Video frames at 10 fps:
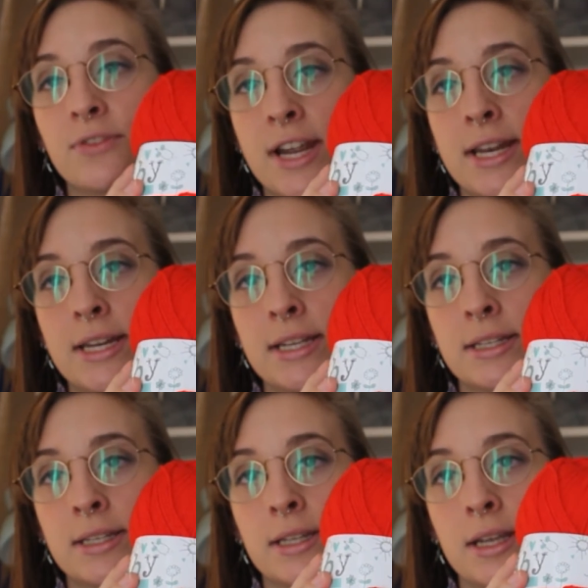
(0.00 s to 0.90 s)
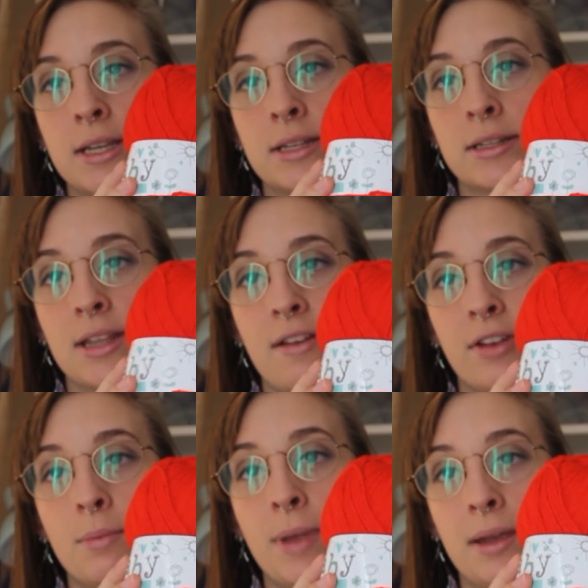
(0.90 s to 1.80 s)
friends is
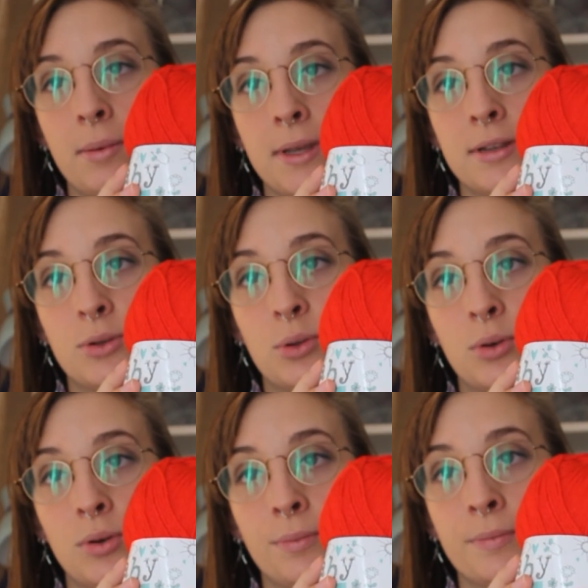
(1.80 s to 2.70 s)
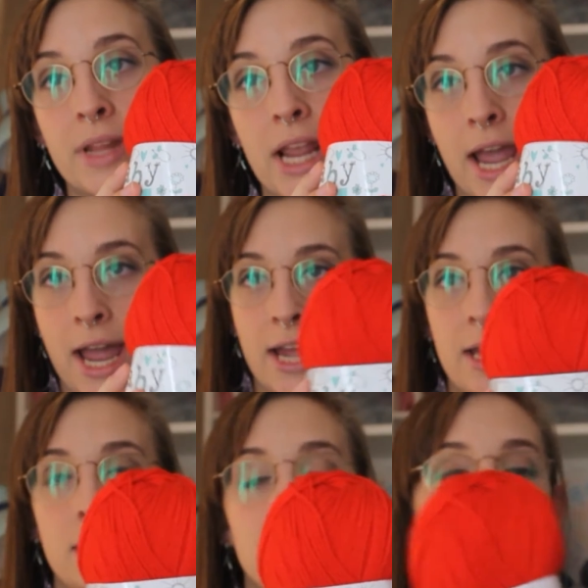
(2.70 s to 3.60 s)
having a baby soon,
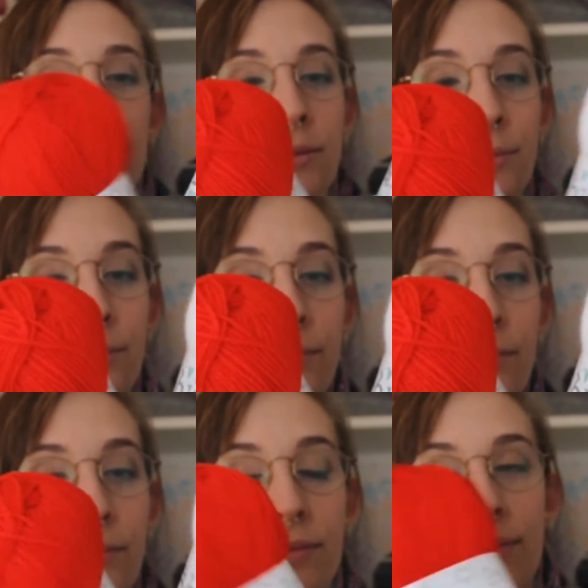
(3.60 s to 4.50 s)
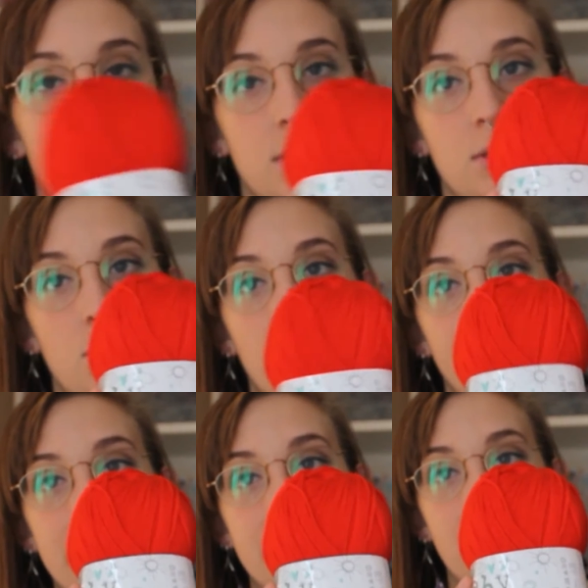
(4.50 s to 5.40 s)
and so
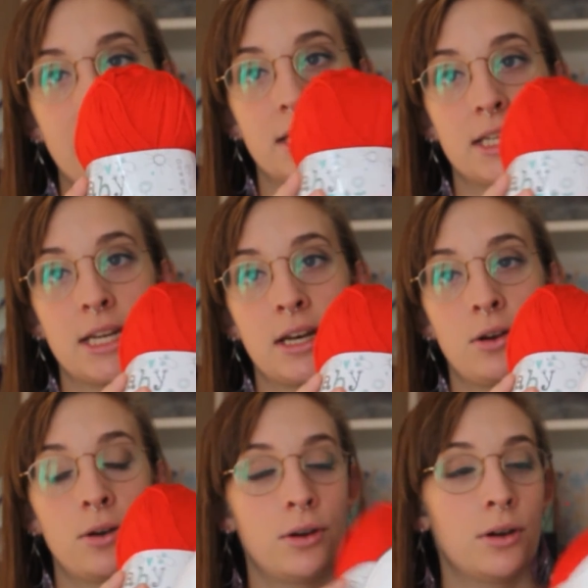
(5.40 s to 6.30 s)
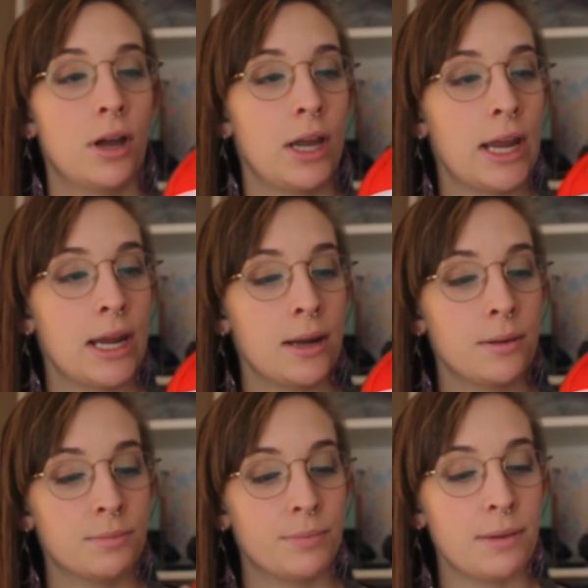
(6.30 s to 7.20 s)
I've decided to knit her
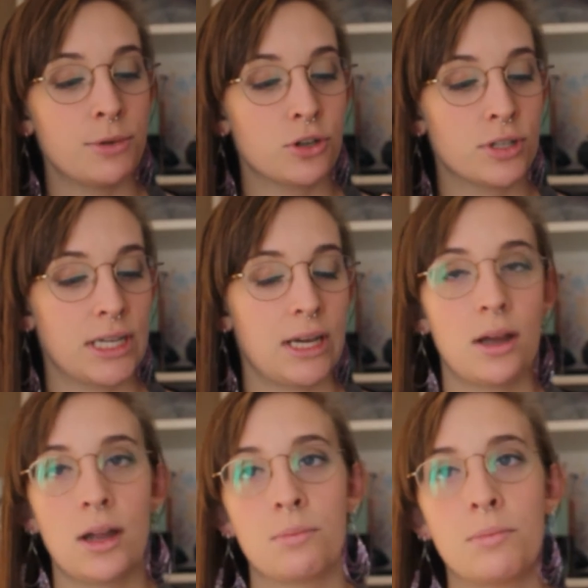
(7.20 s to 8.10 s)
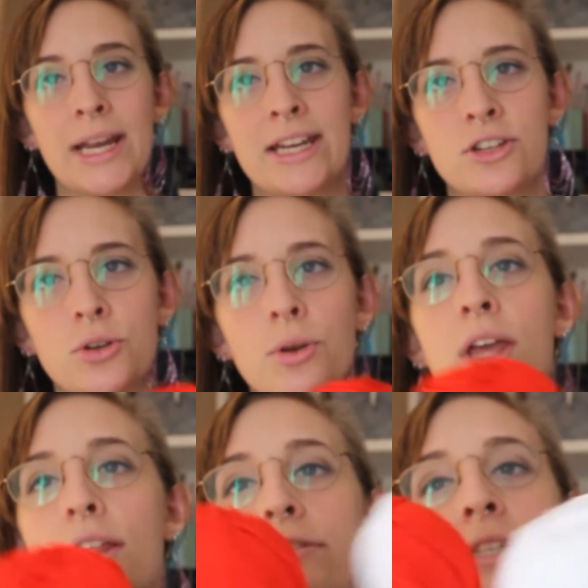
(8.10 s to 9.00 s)
a baby jersey. I might get two.
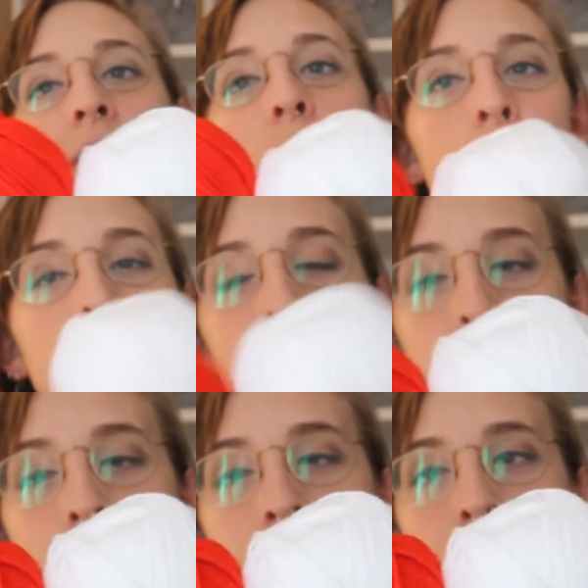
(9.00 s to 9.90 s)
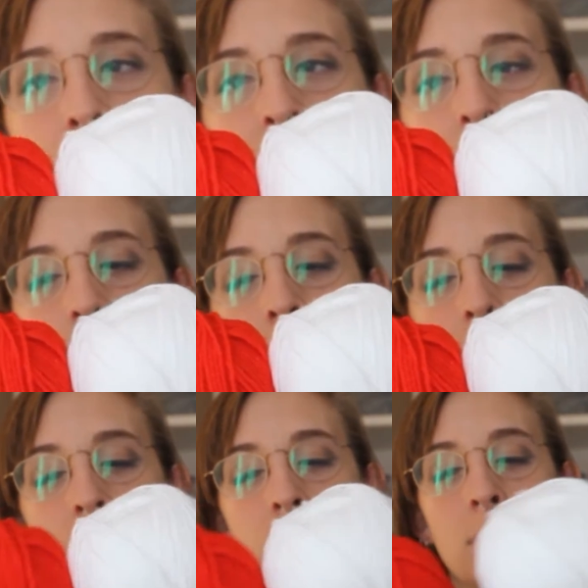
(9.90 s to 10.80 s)
The reason I bought 2 balls was
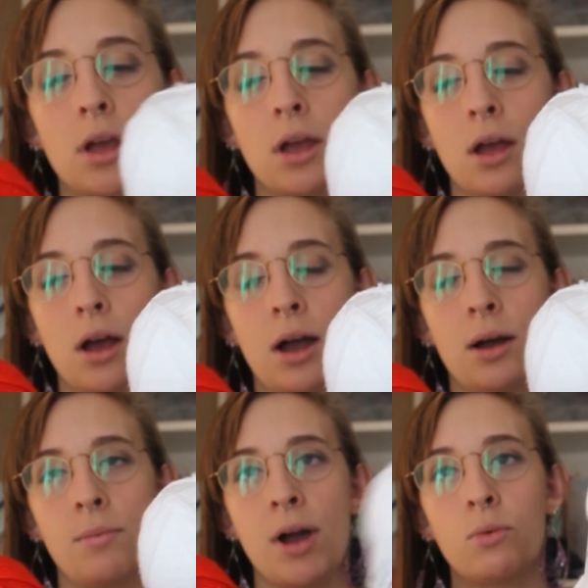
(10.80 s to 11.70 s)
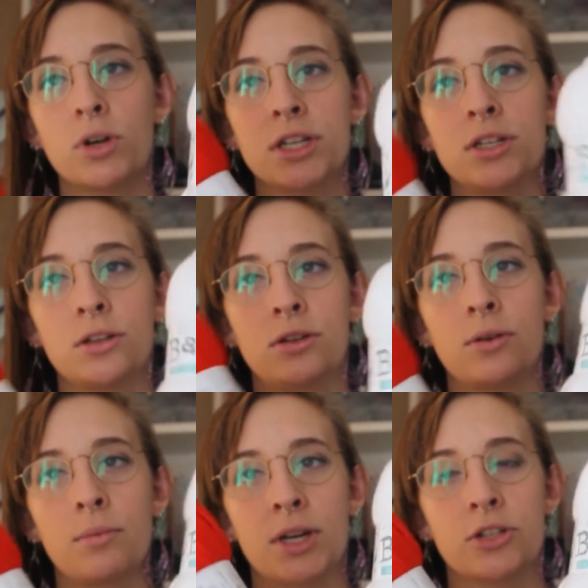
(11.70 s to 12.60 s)
because I wanted to do
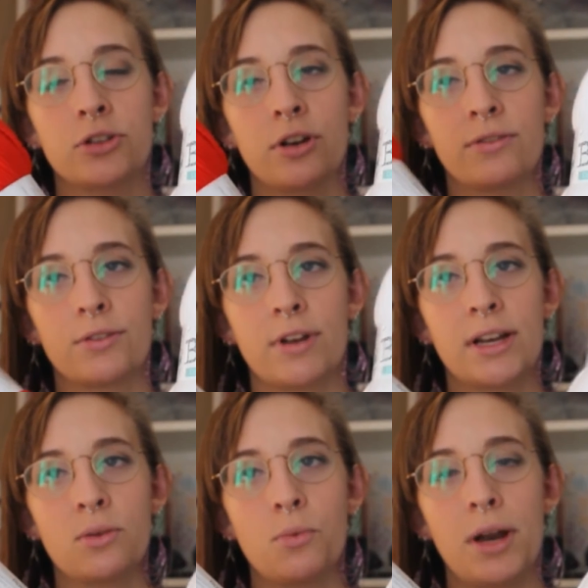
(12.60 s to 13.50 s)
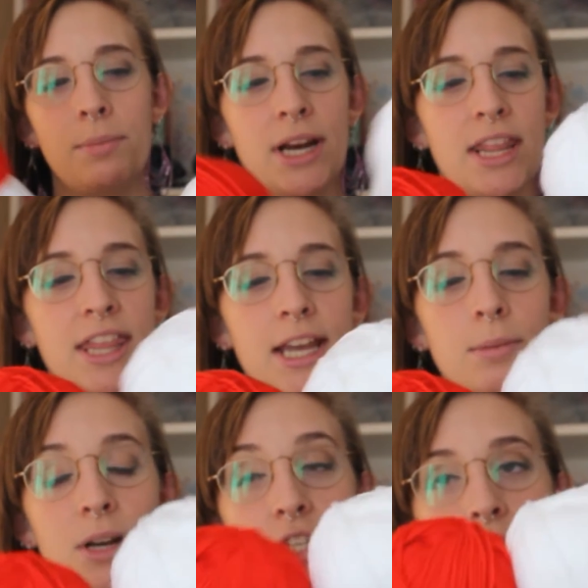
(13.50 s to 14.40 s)
a mixture of the red and the white, but I think
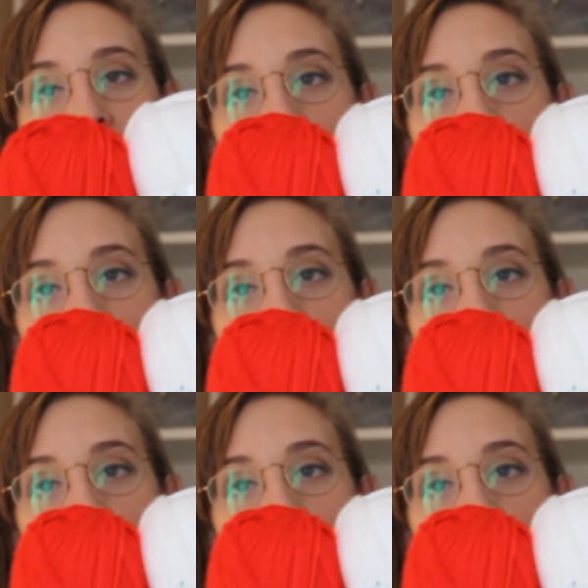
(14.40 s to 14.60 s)
I'm actually going to